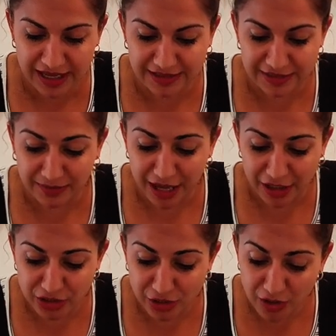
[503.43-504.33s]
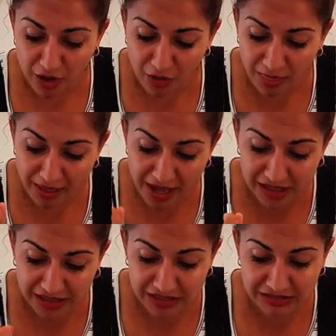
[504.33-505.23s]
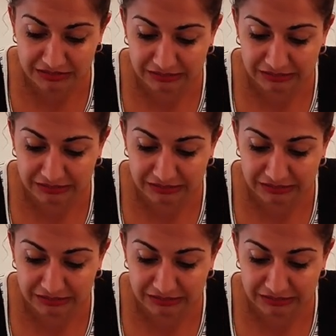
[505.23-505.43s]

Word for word: and some cashew nut on that.